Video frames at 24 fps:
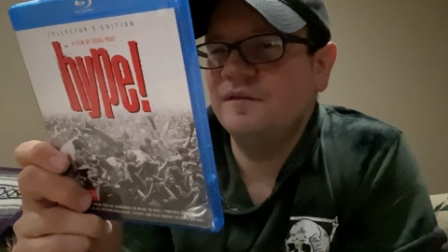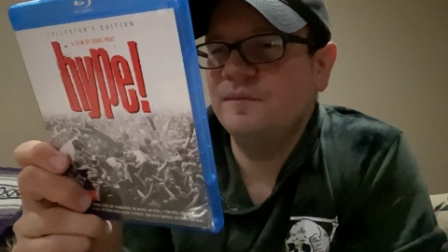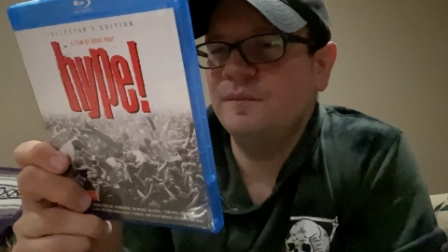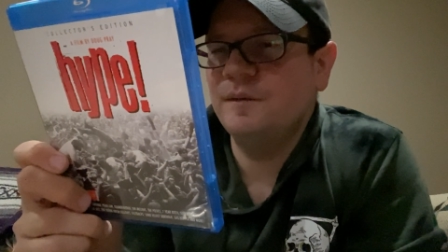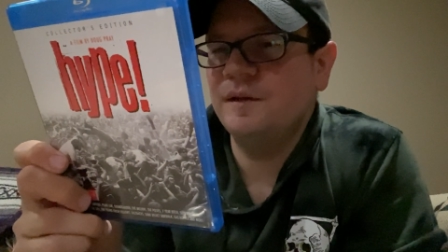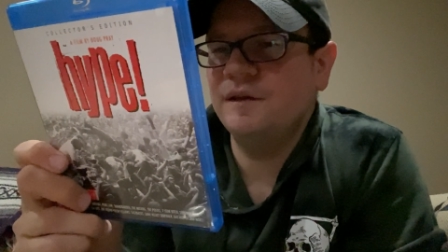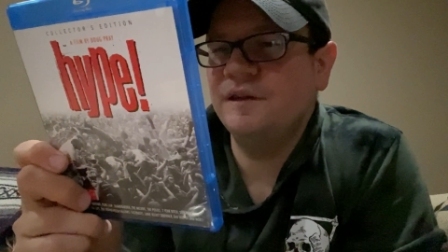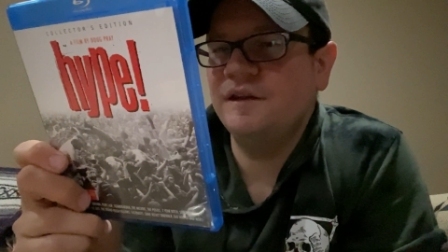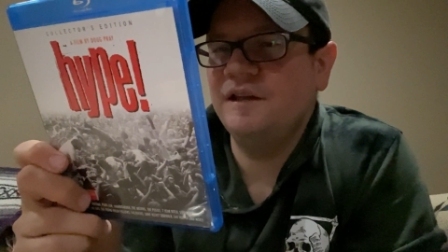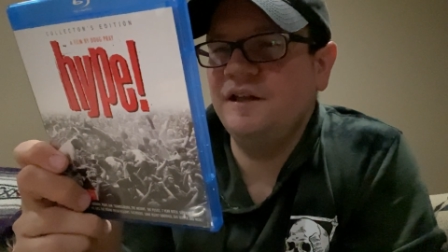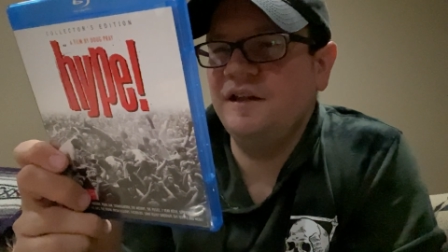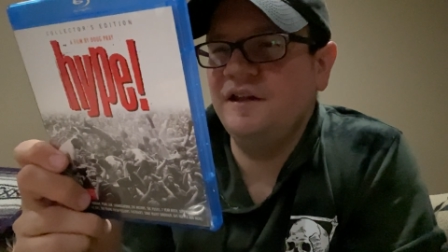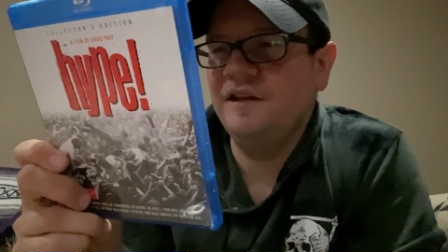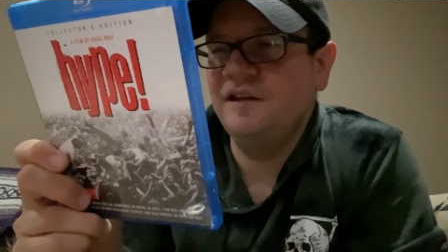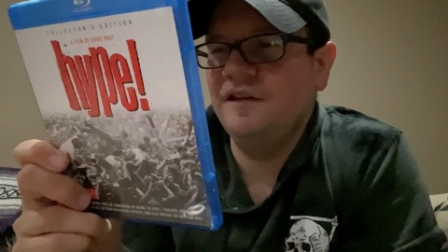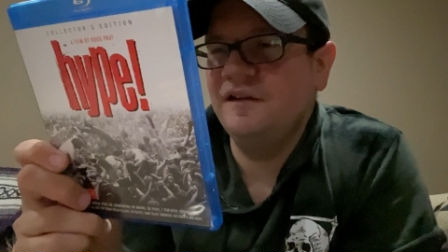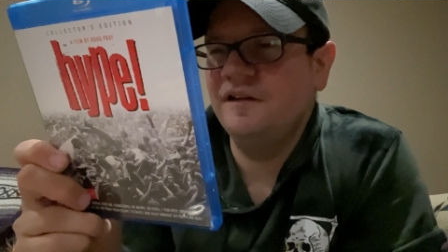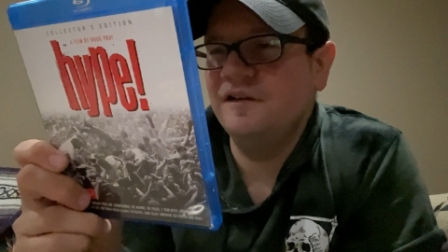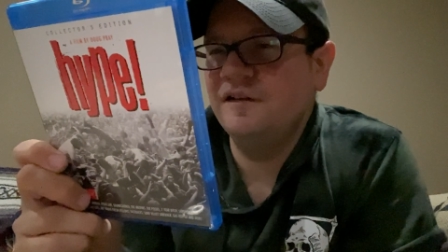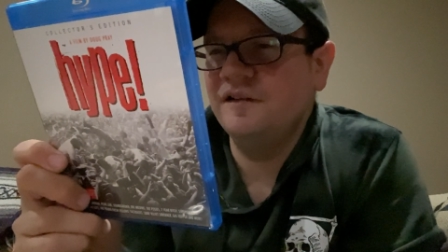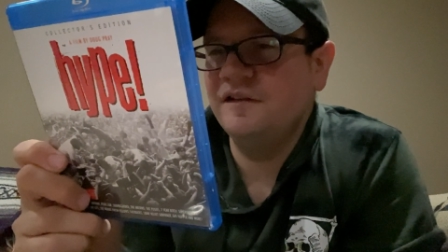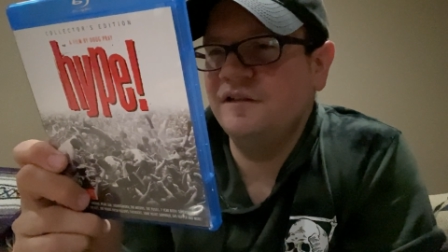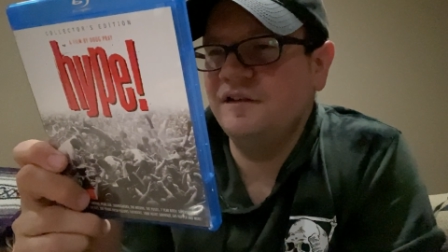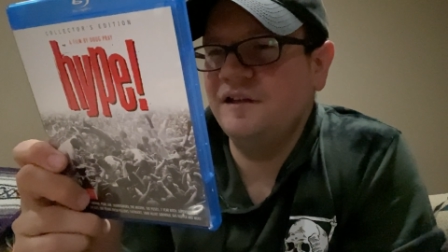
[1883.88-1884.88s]
about
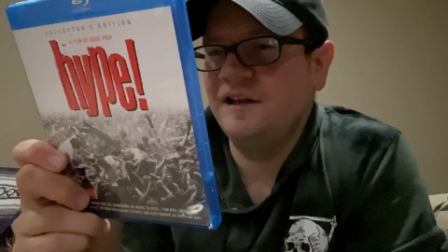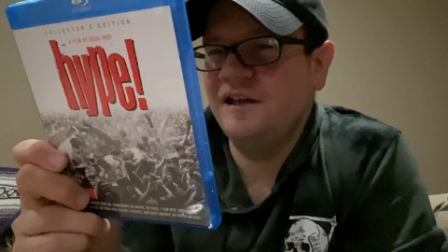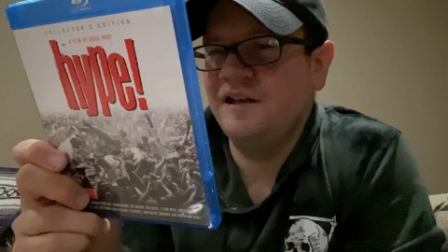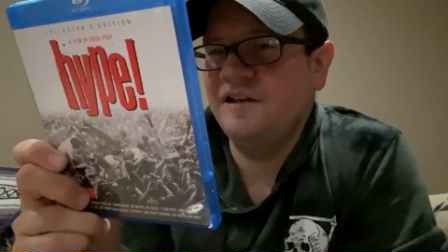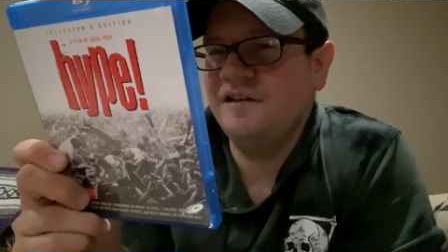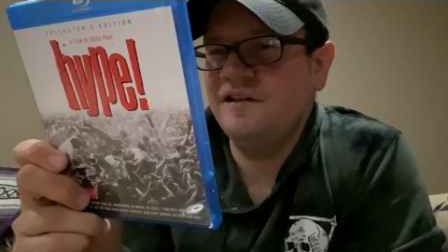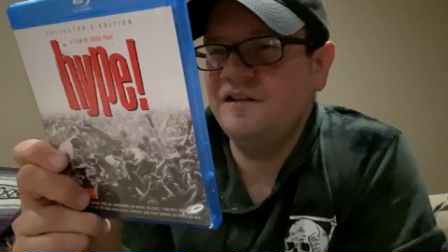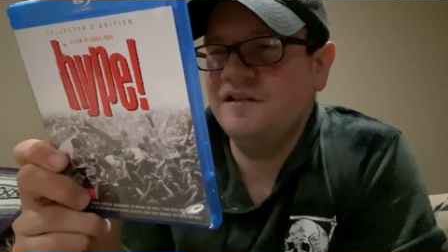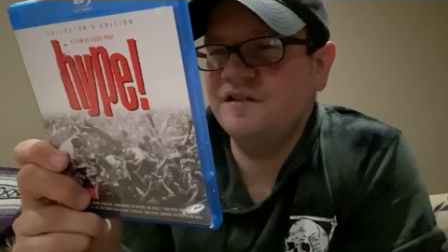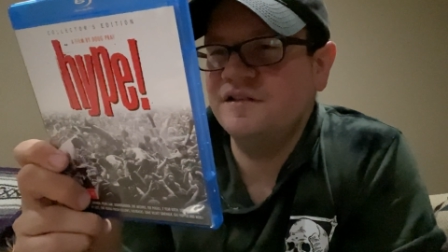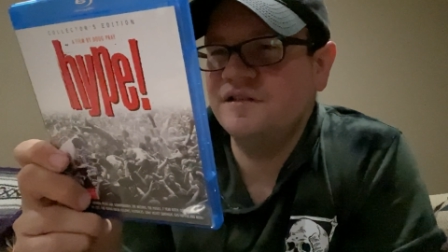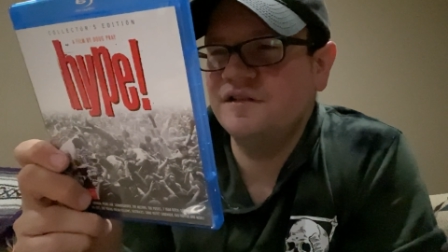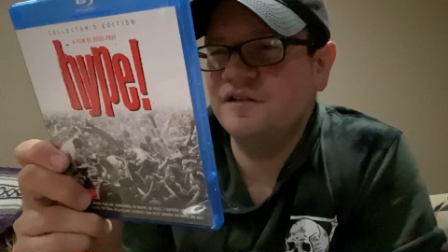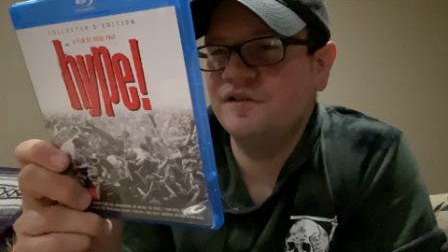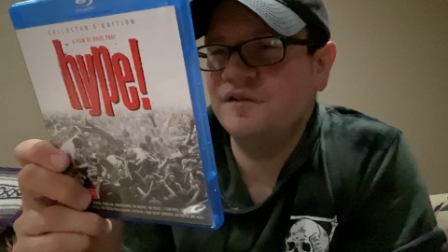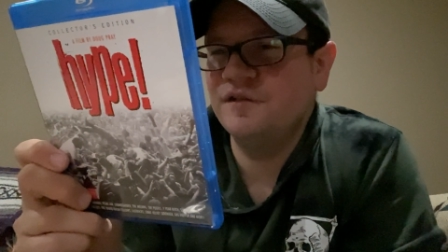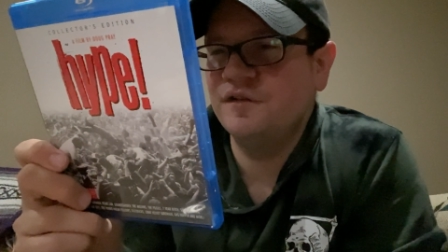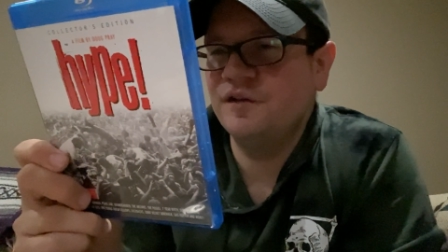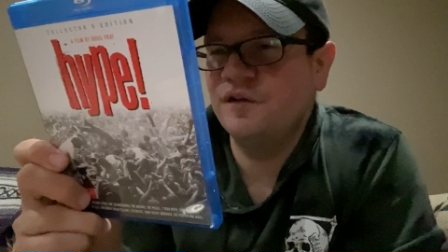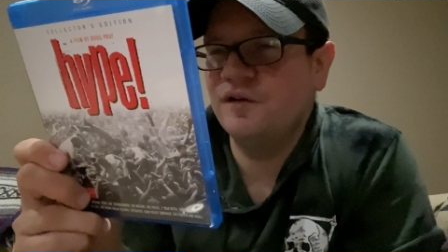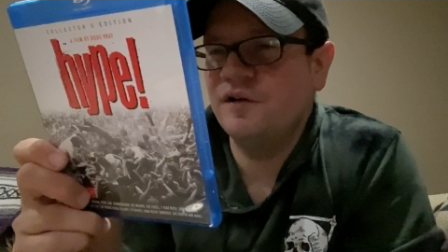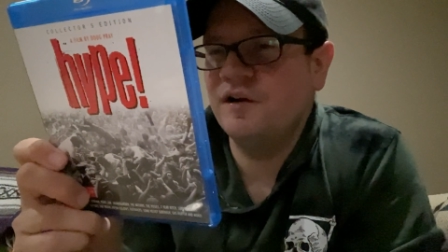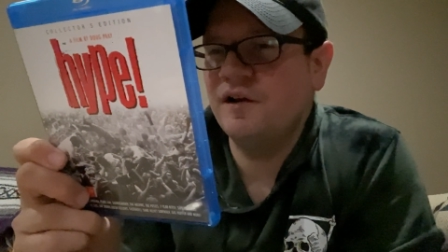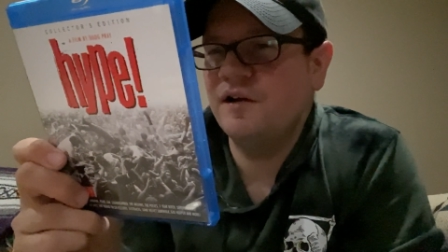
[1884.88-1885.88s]
the uh, 90s
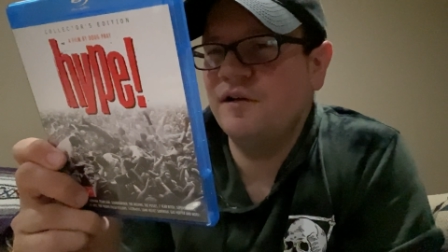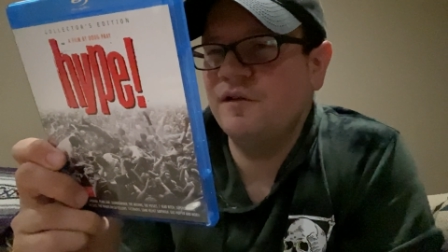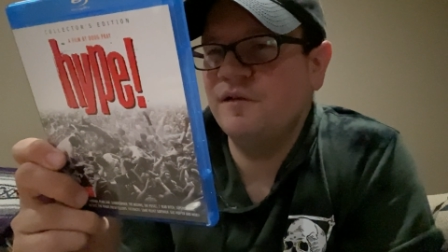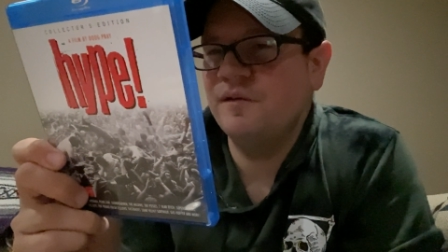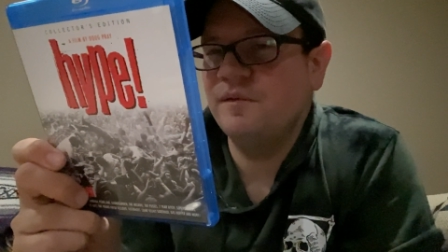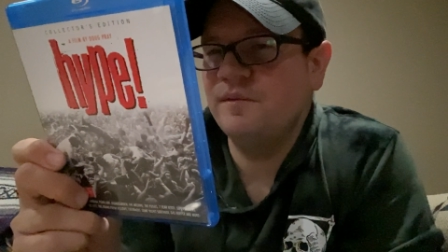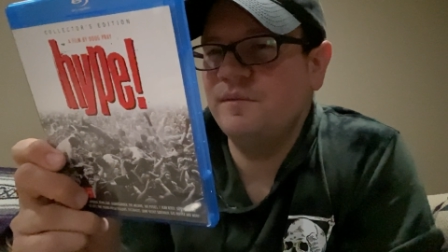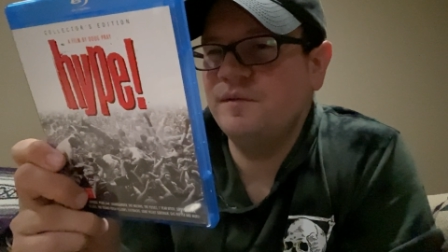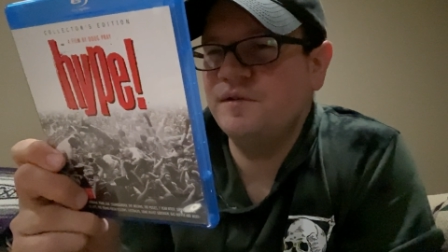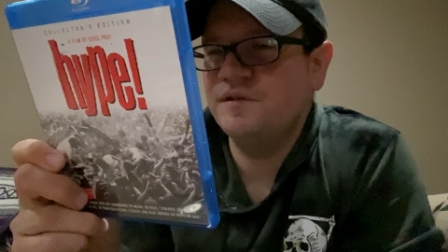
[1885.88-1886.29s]
underground